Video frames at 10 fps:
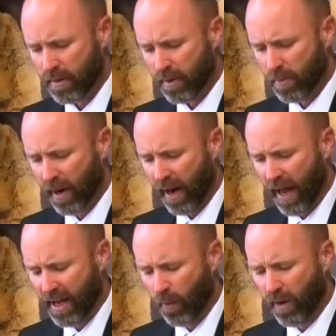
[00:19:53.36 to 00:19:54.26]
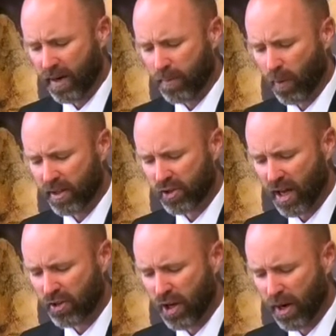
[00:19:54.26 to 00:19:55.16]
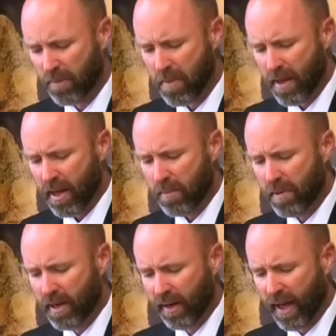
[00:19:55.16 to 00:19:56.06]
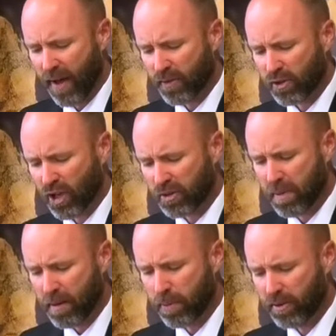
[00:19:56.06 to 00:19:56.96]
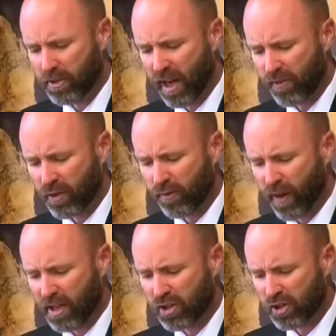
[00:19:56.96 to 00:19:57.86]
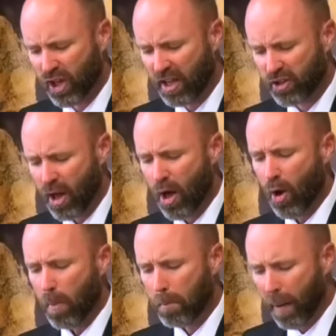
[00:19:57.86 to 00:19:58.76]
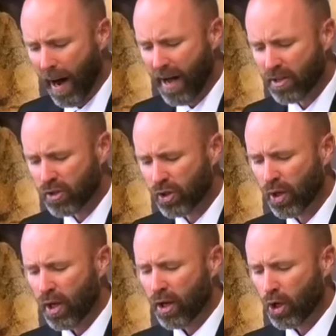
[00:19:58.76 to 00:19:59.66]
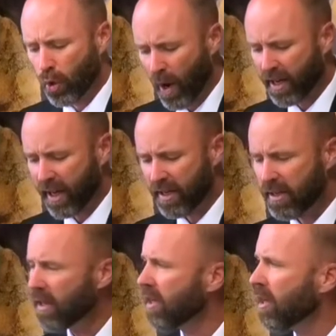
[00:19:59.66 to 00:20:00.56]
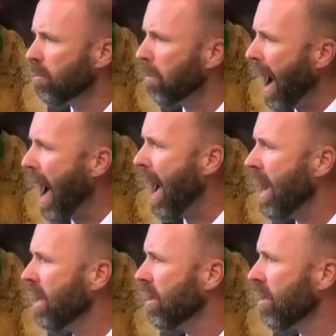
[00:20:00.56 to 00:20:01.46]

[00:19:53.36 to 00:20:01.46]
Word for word: But I like it what it says here. Immediately after it says being put to death in the flesh, it says, but quickened by